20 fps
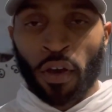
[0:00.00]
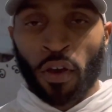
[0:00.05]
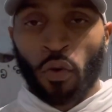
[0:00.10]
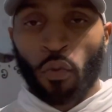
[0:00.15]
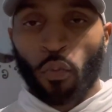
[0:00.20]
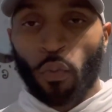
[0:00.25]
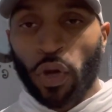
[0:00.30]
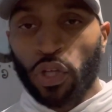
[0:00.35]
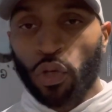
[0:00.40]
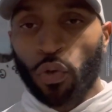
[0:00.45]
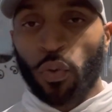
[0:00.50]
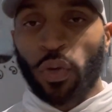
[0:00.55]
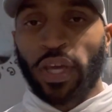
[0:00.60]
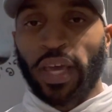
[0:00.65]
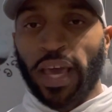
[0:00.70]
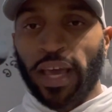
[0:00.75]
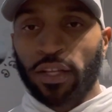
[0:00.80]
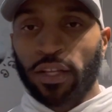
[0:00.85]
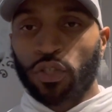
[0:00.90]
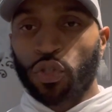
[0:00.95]
When you
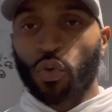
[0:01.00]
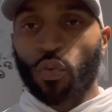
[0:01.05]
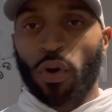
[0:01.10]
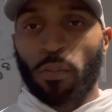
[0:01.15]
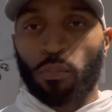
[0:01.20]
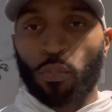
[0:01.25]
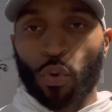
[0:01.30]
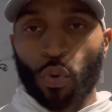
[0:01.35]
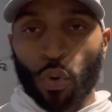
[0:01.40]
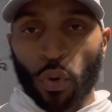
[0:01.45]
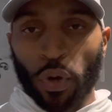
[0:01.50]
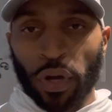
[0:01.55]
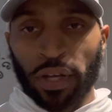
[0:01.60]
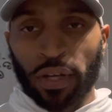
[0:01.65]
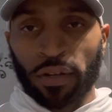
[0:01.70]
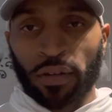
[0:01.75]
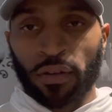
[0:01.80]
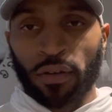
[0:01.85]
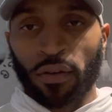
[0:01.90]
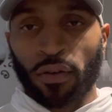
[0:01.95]
get to a point
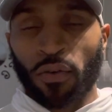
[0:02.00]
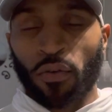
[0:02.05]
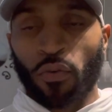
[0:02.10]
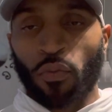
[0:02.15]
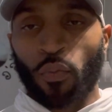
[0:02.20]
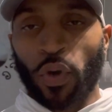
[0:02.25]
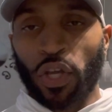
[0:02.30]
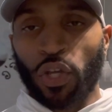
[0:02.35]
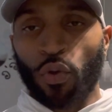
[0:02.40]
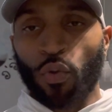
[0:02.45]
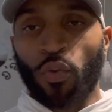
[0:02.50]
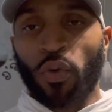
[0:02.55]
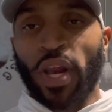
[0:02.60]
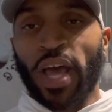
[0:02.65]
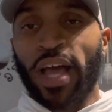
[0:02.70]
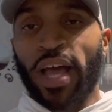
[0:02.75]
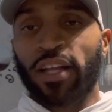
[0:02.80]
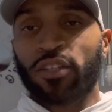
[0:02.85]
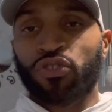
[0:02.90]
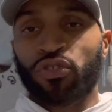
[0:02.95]
where you
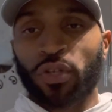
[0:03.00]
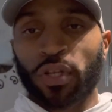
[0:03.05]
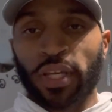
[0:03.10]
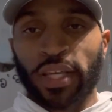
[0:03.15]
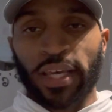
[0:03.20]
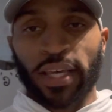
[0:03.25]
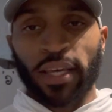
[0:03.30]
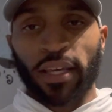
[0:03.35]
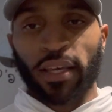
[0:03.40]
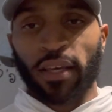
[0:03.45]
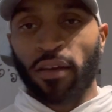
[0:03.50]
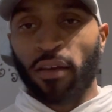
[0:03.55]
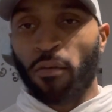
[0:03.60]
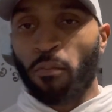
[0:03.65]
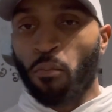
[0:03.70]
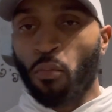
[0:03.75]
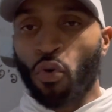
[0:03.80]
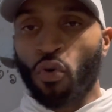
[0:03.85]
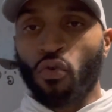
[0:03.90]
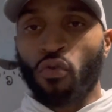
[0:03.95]
naturally
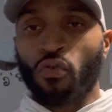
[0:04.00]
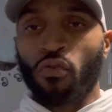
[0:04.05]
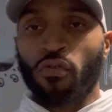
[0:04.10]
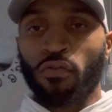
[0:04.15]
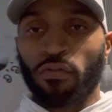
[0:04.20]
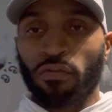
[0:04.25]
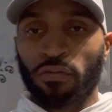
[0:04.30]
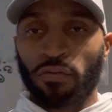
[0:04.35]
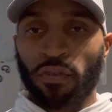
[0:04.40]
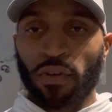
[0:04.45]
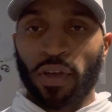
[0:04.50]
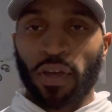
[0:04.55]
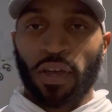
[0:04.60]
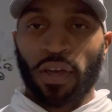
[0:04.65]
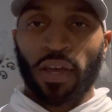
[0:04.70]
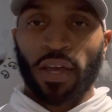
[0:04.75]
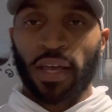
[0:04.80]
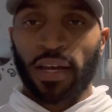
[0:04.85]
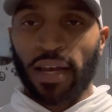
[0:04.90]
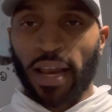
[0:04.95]
move
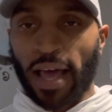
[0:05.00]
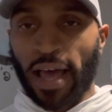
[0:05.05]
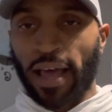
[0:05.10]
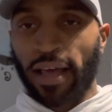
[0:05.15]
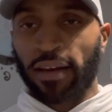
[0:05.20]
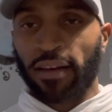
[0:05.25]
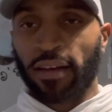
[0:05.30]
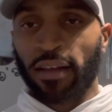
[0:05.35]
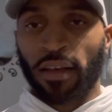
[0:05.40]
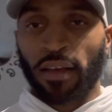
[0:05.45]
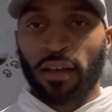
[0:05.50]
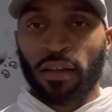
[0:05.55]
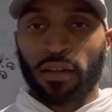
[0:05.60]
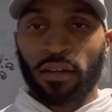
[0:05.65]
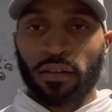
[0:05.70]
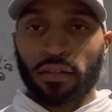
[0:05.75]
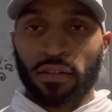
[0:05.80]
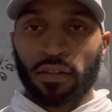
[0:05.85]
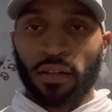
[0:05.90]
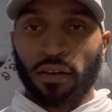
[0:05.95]
in that
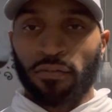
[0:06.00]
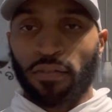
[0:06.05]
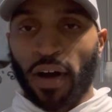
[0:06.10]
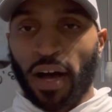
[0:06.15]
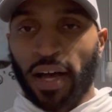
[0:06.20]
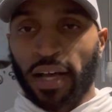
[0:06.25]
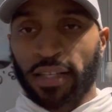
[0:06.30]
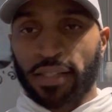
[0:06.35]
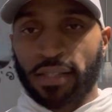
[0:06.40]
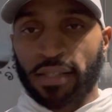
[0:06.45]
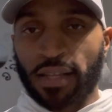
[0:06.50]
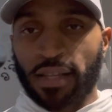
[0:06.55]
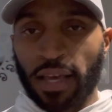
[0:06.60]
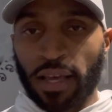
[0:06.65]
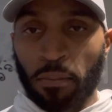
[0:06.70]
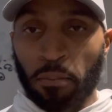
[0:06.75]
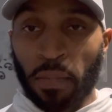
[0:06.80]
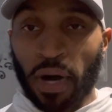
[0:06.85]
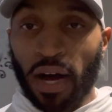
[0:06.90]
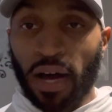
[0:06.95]
divine state
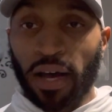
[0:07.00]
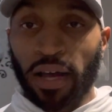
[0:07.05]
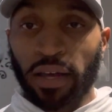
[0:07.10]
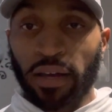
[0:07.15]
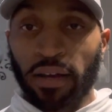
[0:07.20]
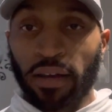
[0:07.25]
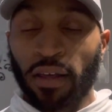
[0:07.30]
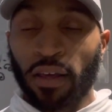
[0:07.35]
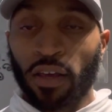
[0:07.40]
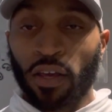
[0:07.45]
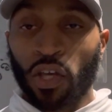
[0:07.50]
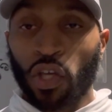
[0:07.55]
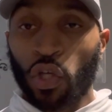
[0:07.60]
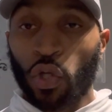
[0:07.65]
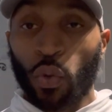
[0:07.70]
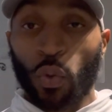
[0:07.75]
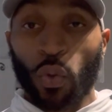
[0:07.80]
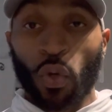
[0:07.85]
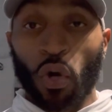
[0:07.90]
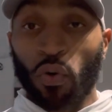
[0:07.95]
of mind,
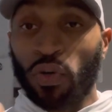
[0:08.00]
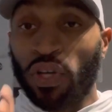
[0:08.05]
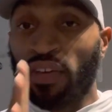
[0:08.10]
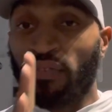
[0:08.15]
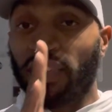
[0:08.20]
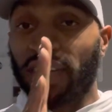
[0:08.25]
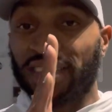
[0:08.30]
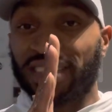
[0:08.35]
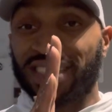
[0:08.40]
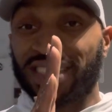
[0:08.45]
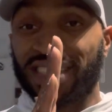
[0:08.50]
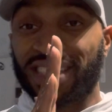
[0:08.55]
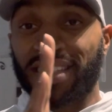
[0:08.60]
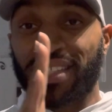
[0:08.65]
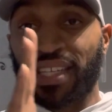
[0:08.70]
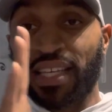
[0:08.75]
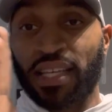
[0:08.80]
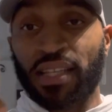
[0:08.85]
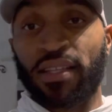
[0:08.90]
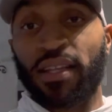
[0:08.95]
you don't even
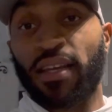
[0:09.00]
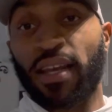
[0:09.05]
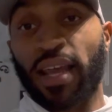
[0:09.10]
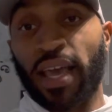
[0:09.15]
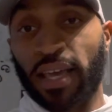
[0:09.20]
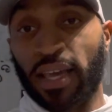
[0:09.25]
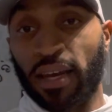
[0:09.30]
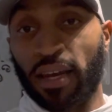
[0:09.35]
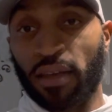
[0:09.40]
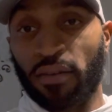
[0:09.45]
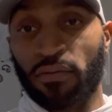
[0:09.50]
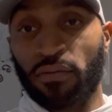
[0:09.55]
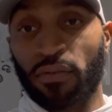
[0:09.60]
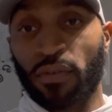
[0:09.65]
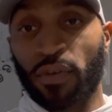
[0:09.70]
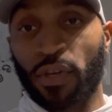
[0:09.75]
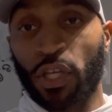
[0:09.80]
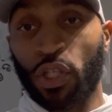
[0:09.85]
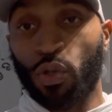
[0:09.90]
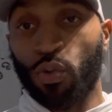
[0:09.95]
see the negative.
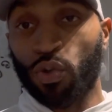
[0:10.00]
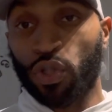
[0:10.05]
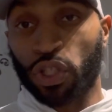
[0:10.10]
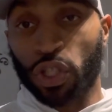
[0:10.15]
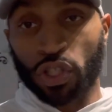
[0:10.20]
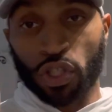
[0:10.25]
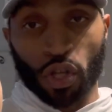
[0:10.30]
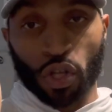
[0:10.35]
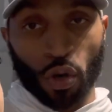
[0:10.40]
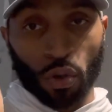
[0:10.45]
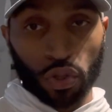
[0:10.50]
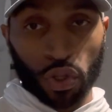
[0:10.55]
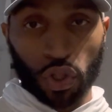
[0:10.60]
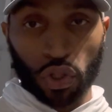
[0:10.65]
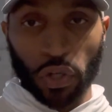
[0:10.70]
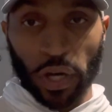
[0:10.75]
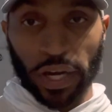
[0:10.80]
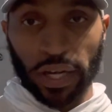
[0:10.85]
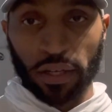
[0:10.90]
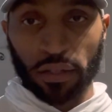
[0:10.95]
You just go
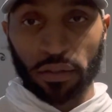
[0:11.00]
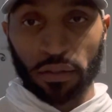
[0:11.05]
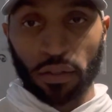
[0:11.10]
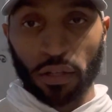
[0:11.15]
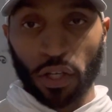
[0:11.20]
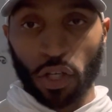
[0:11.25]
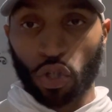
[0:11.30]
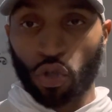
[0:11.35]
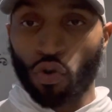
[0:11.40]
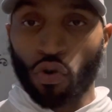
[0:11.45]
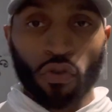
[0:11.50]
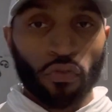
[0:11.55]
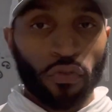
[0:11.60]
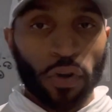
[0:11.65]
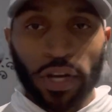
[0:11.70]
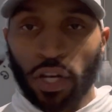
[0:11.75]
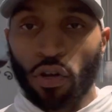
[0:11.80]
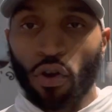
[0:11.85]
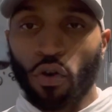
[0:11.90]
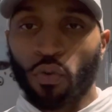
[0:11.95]
straight. You
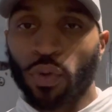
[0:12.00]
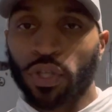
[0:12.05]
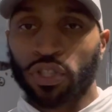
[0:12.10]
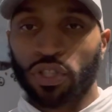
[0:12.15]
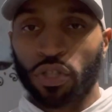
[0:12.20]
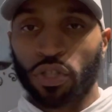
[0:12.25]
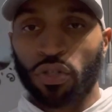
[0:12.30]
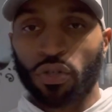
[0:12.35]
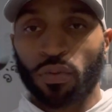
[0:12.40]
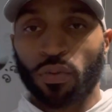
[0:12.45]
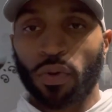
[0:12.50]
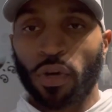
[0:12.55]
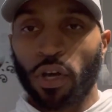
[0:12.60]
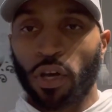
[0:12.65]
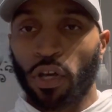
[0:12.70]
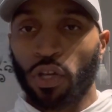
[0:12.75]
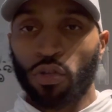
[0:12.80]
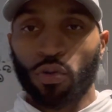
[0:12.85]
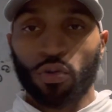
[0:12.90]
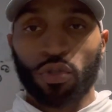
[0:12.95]
already know what to do.
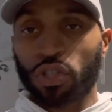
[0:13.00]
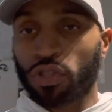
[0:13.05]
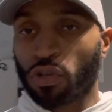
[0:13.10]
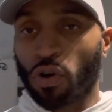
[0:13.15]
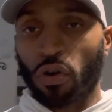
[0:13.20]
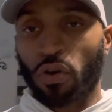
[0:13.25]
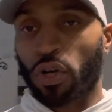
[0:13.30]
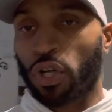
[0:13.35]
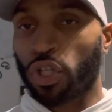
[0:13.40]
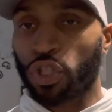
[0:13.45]
You just go to the